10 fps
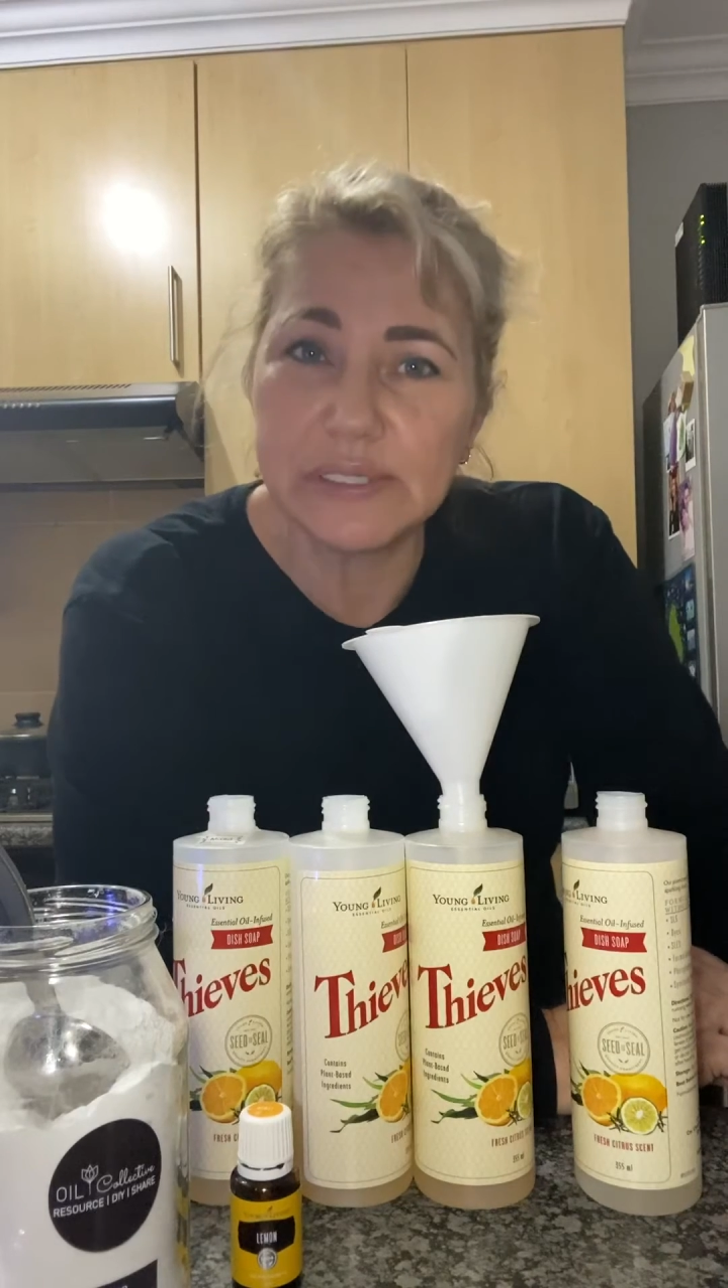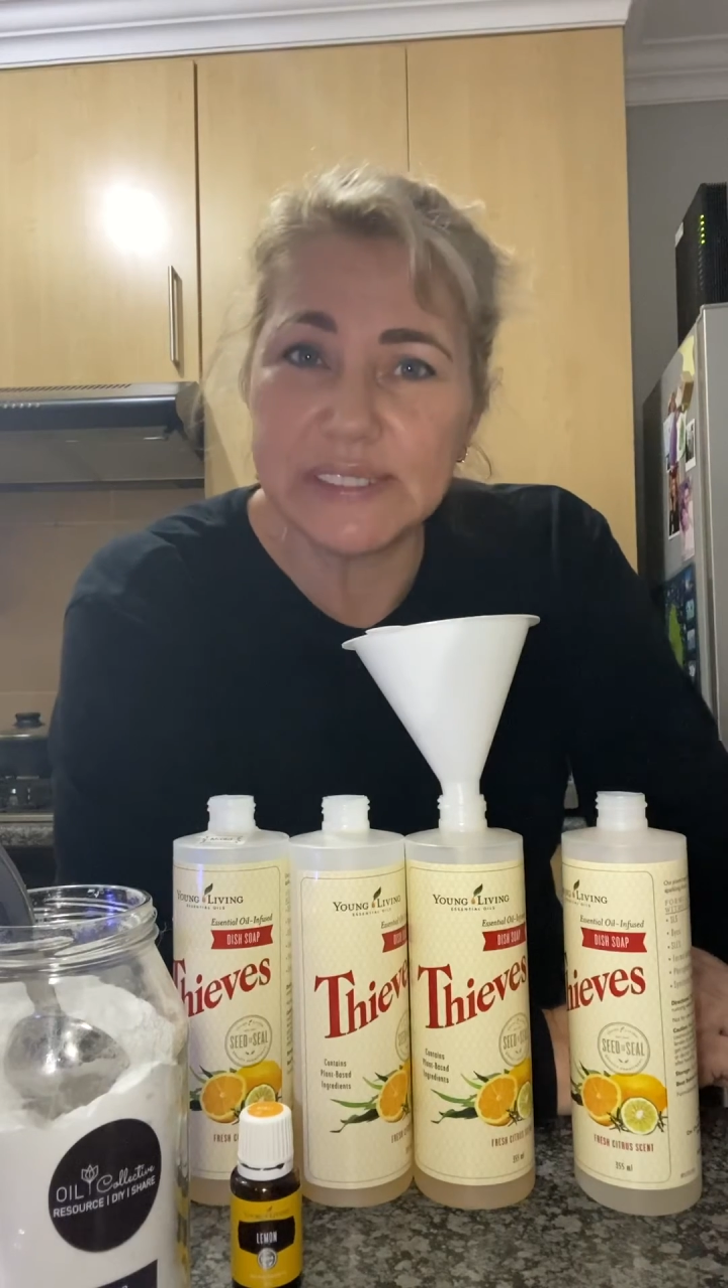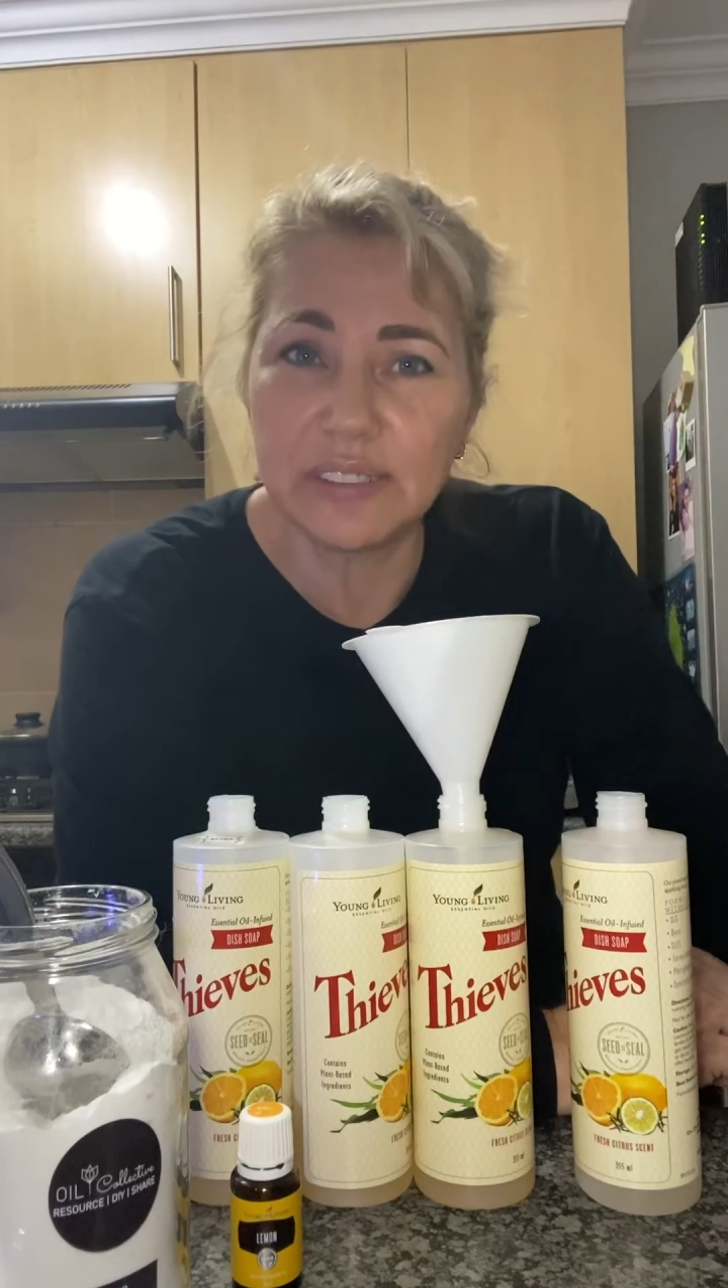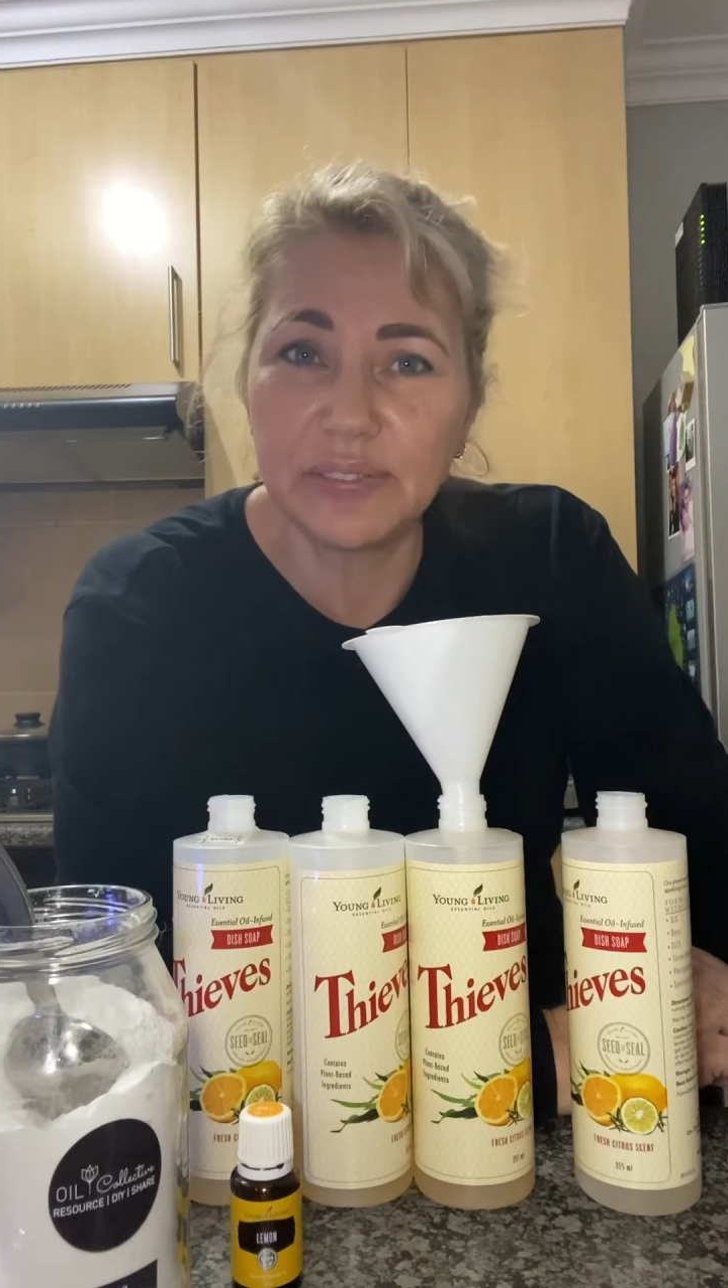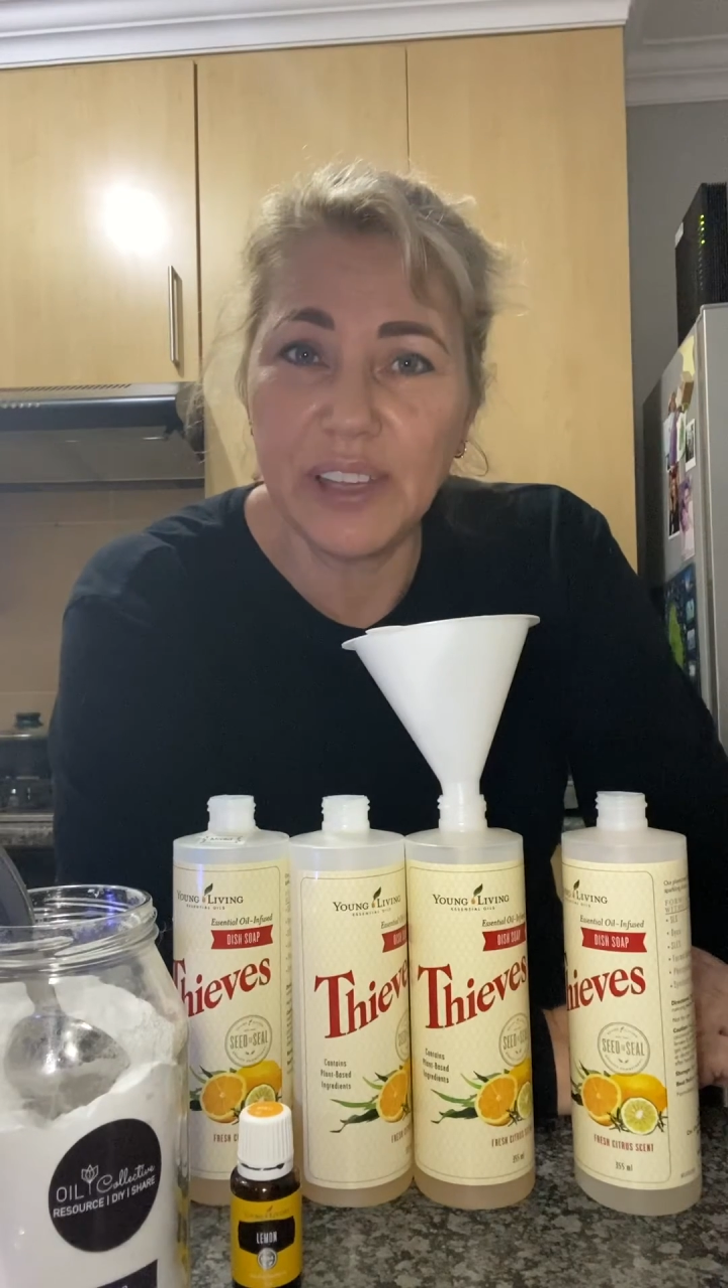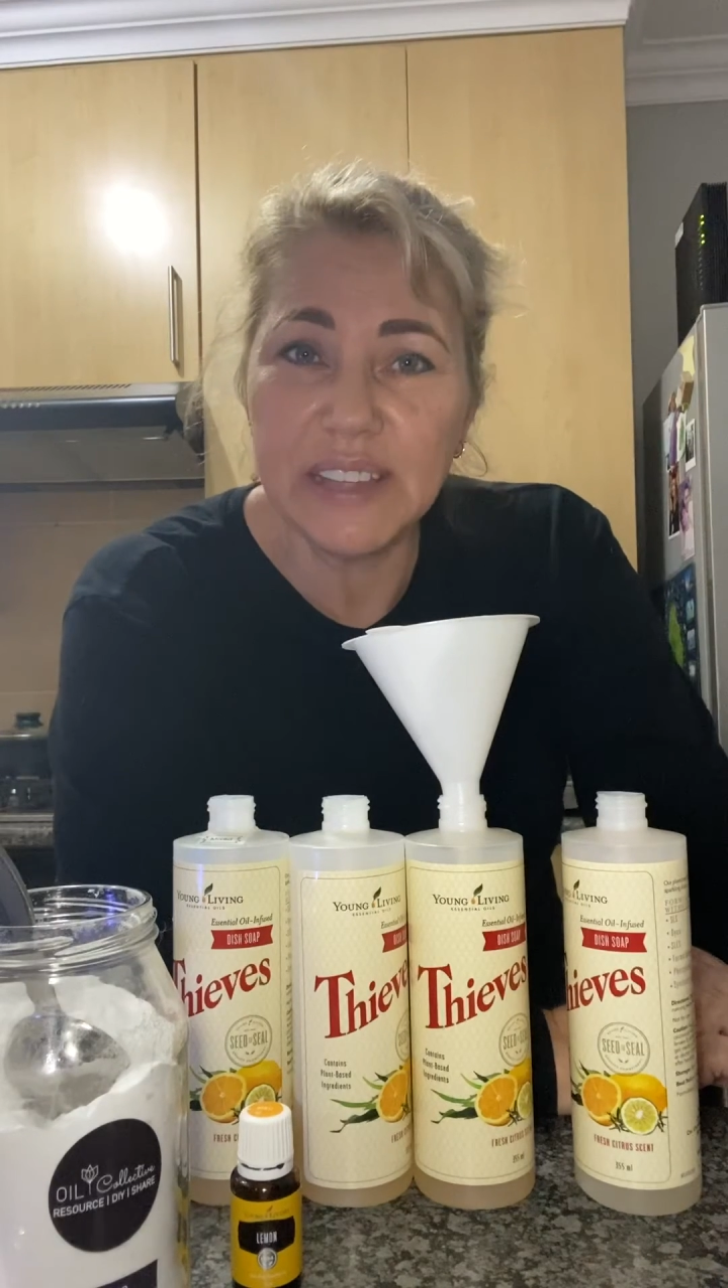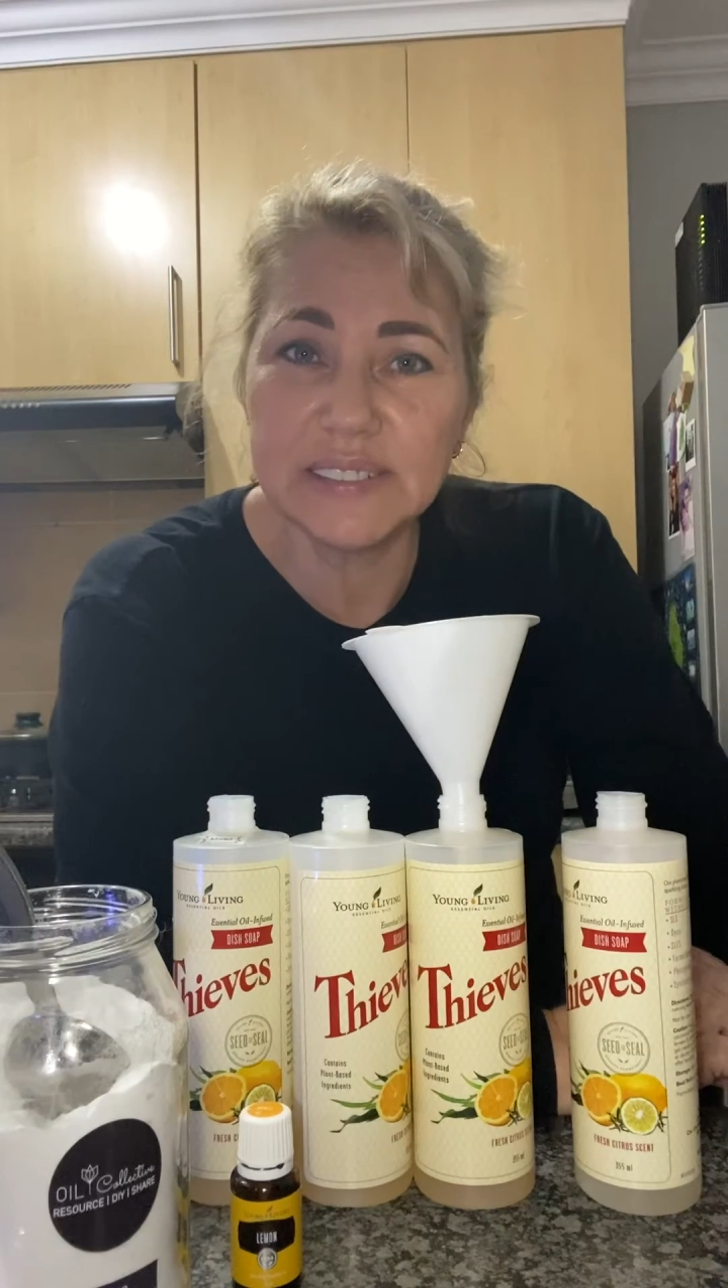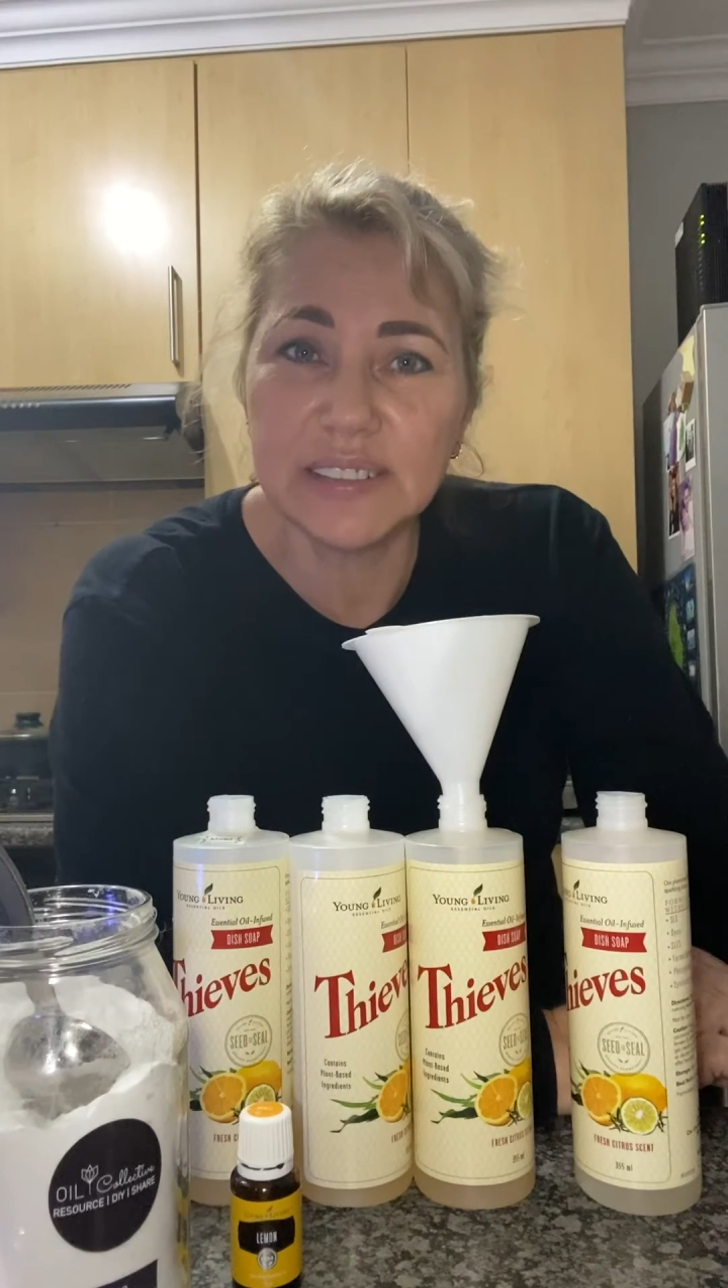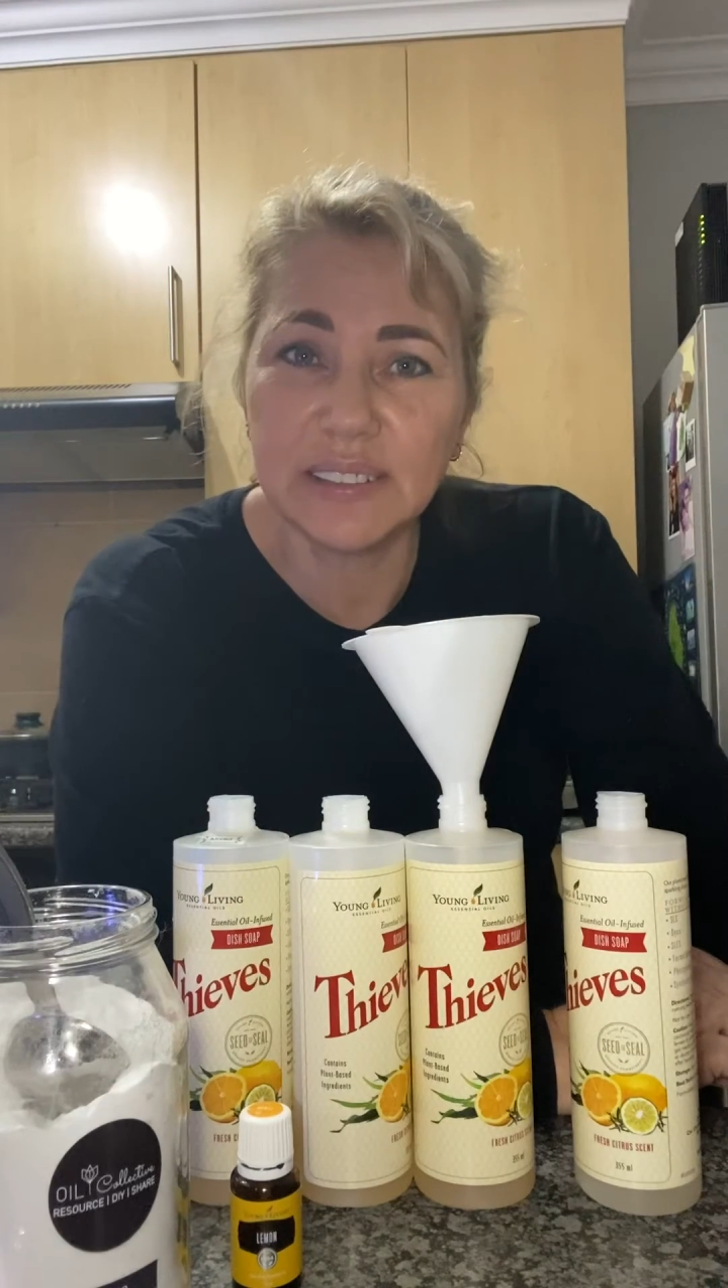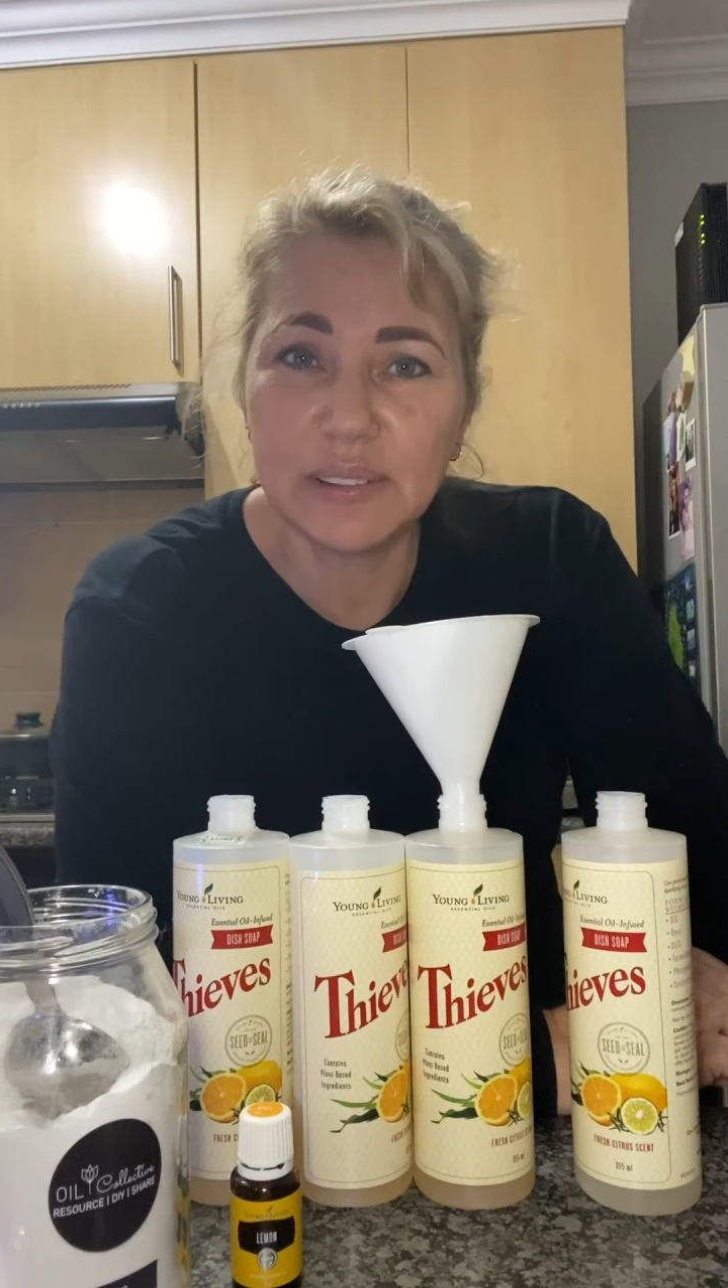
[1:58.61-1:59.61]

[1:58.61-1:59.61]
sulfate,